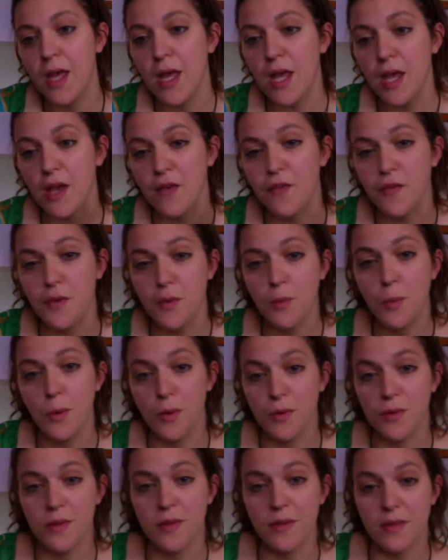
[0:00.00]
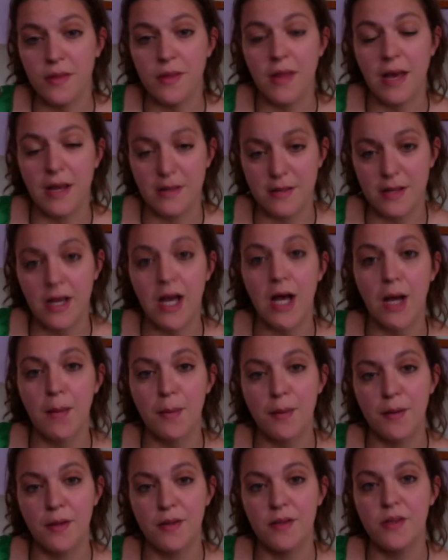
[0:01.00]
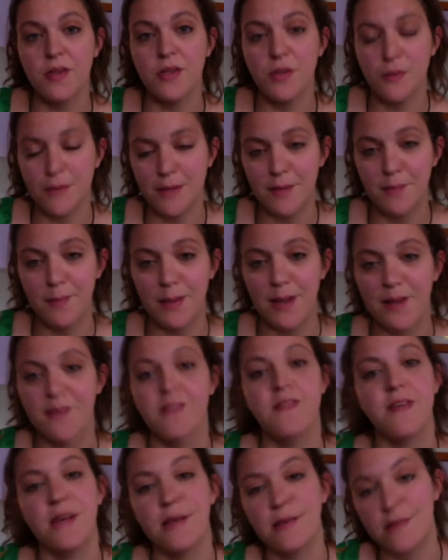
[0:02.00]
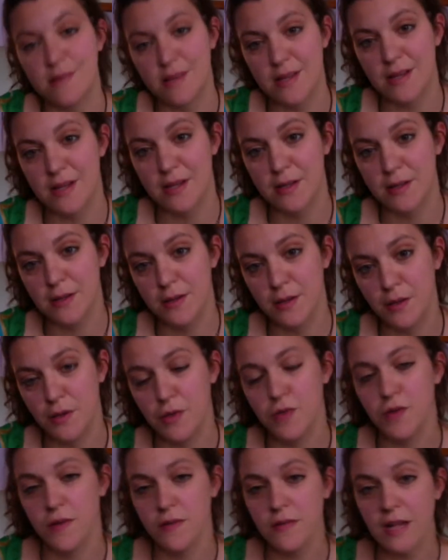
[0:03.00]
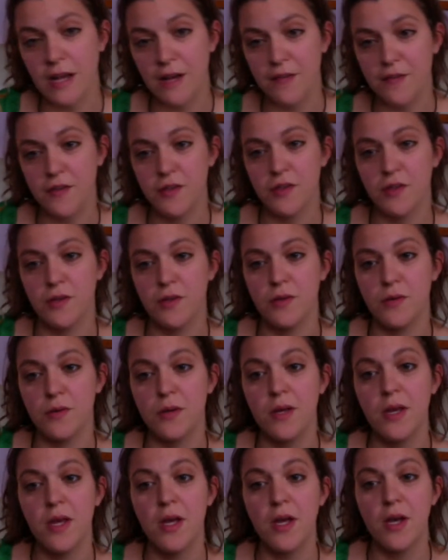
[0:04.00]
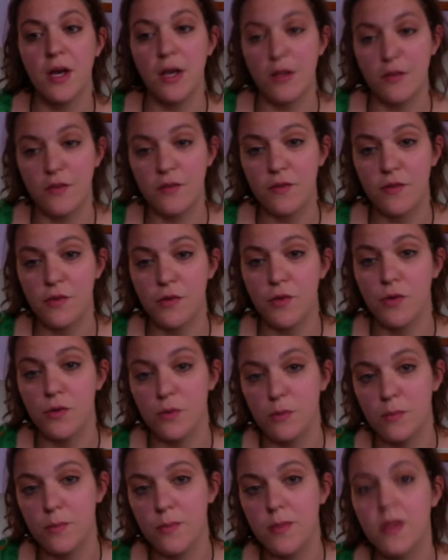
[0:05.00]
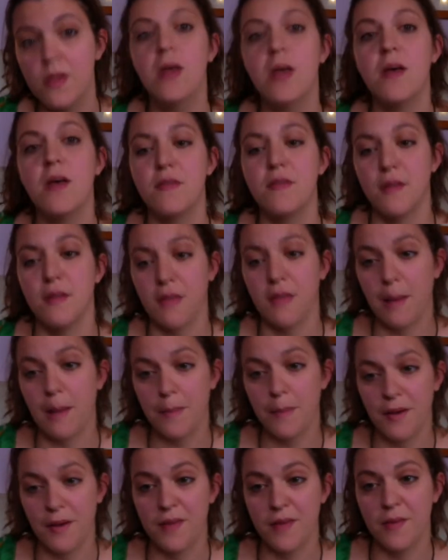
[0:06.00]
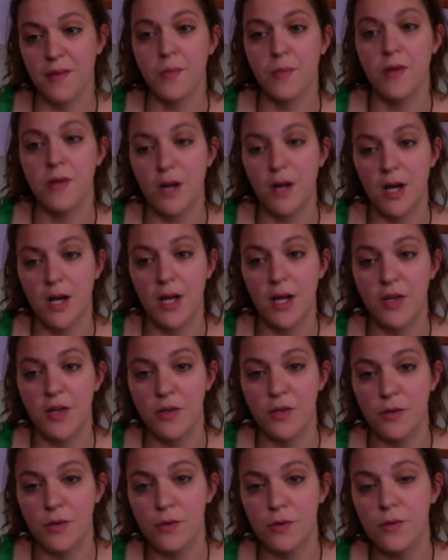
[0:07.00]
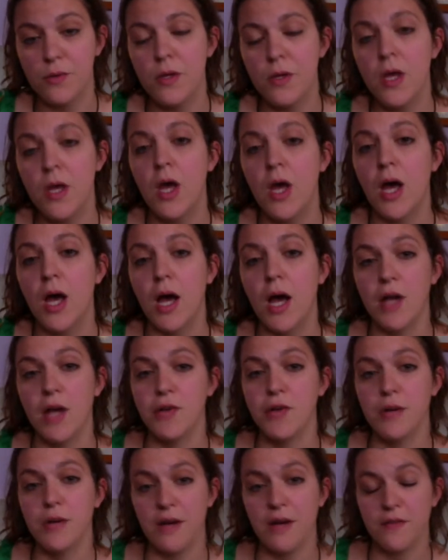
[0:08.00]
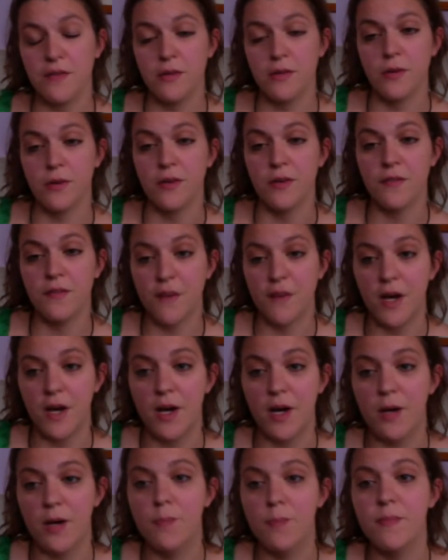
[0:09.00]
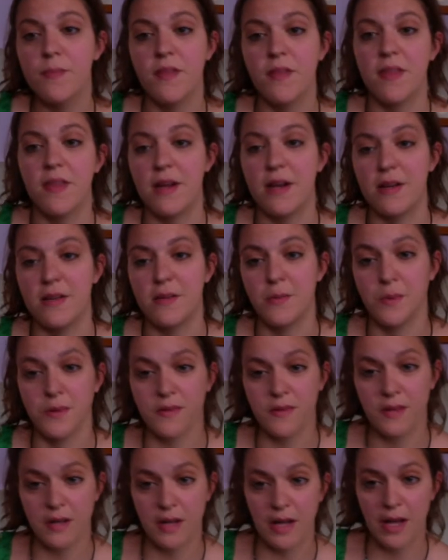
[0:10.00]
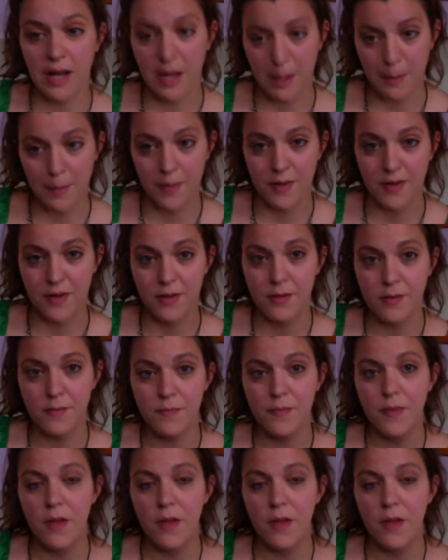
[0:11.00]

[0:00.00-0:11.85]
if you want that to happen, you can manifest it. You just have to assume that that person will hire you, and you have to affirm that that is what's going to happen.